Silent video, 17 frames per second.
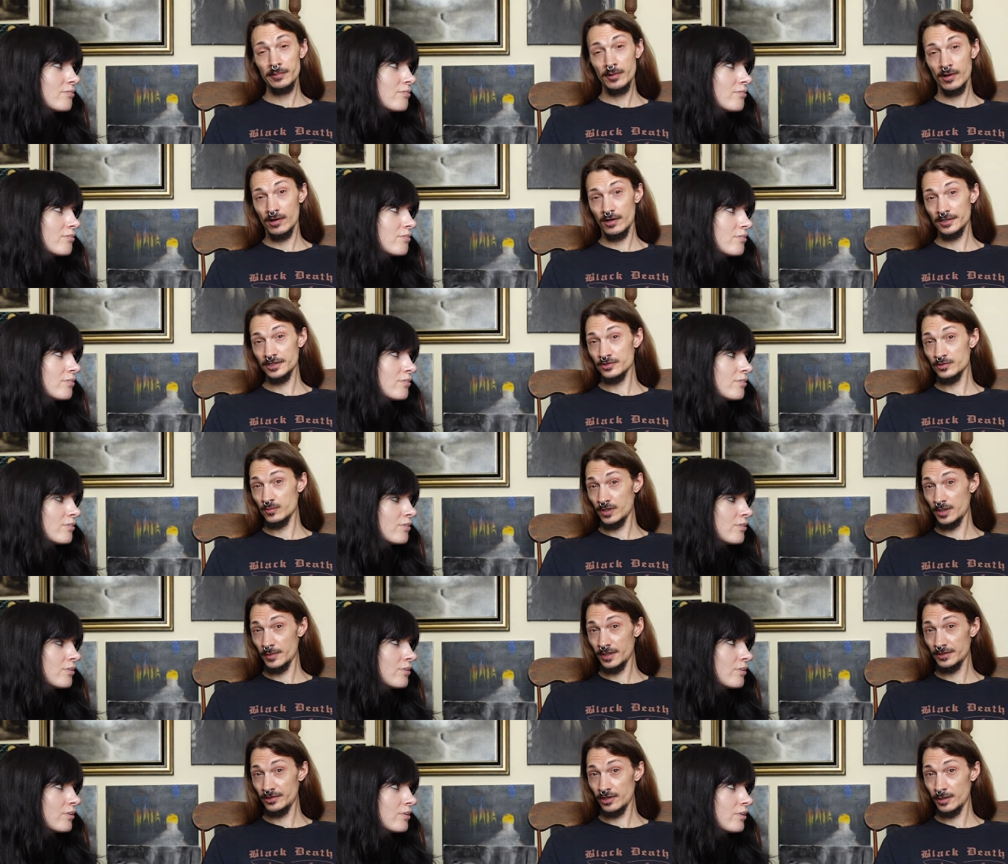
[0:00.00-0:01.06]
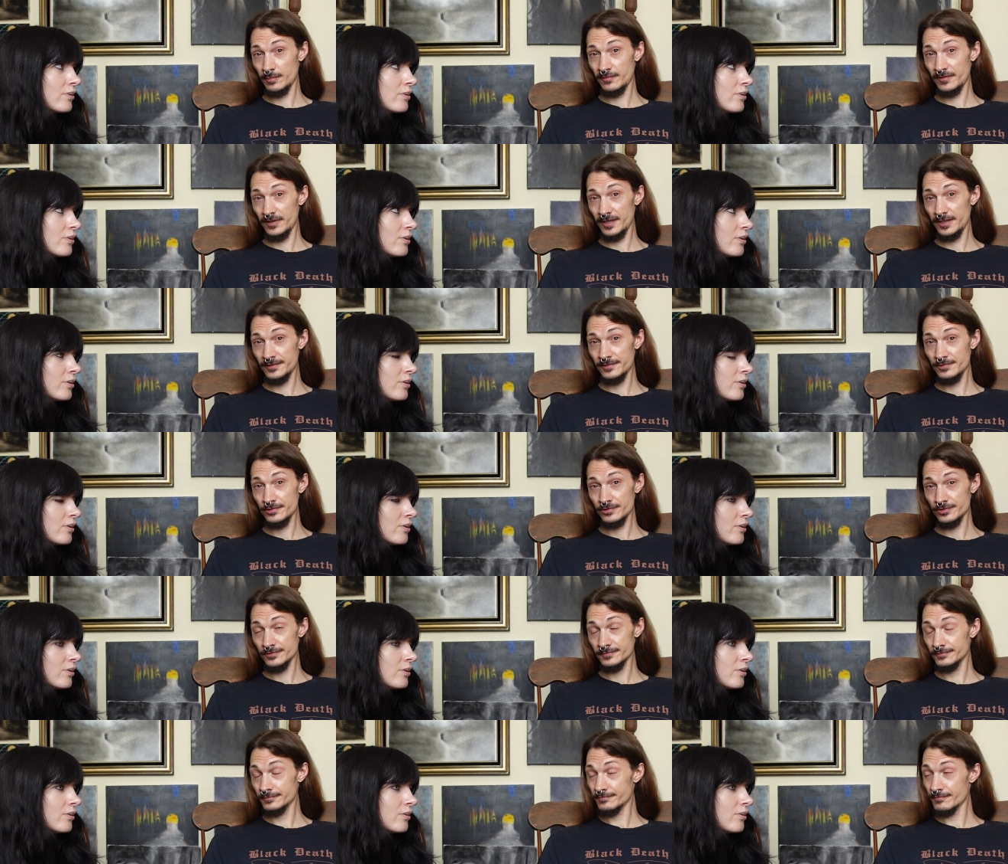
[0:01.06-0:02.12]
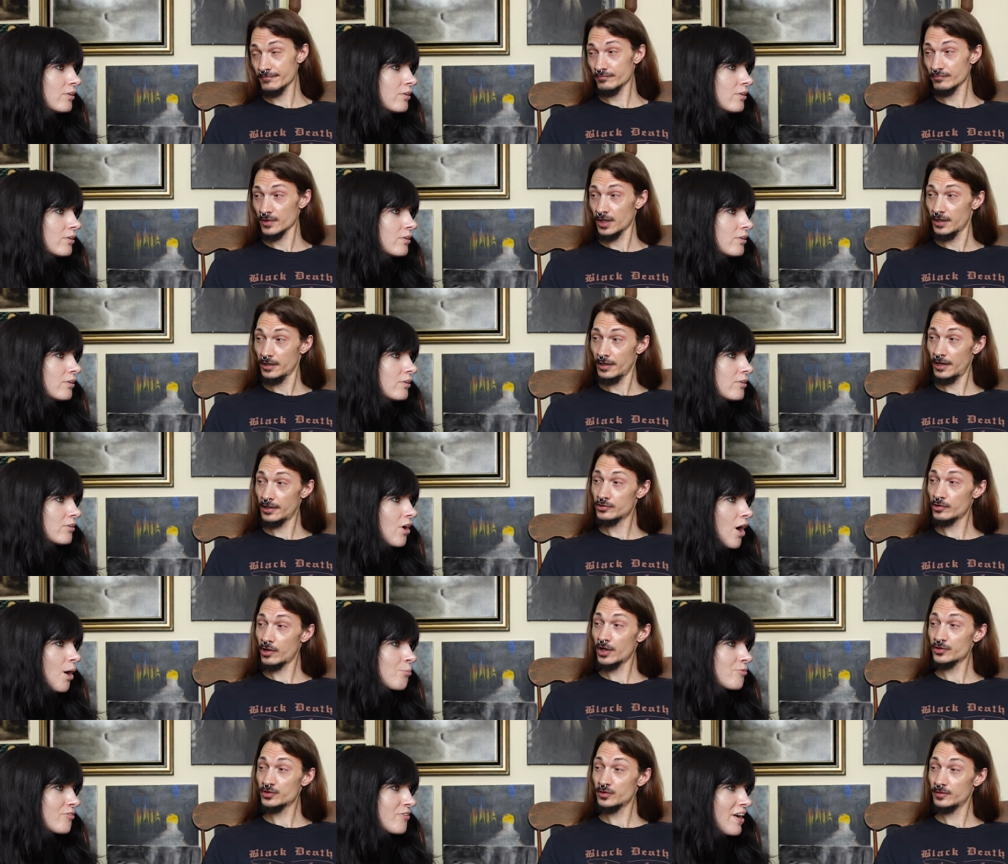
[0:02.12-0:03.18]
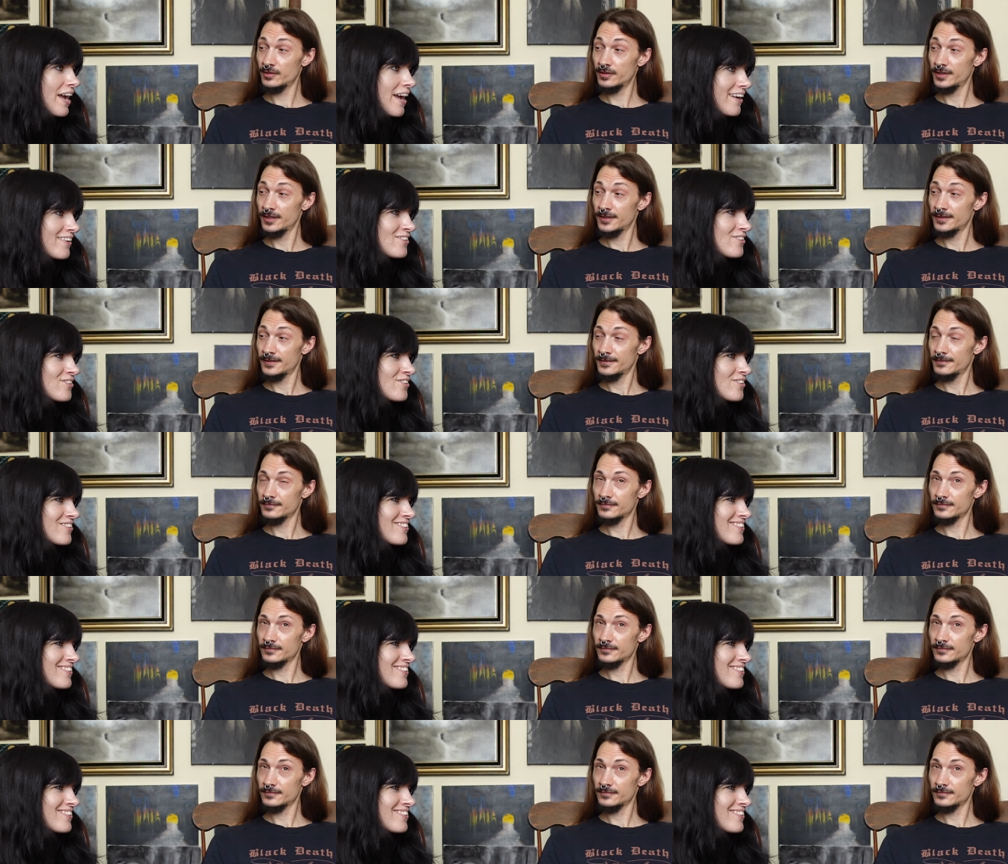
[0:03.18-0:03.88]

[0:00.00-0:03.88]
Speaker 1: Park is one of my top fans. Here's top Russell. fans.